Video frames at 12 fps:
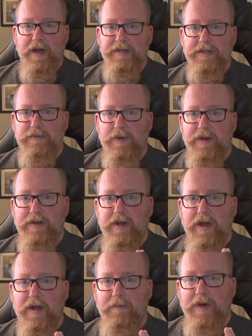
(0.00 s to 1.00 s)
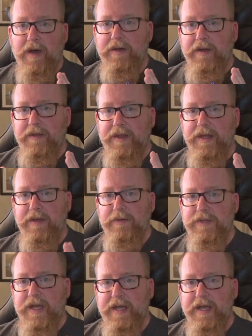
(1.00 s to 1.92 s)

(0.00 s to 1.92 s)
I just want to talk about the use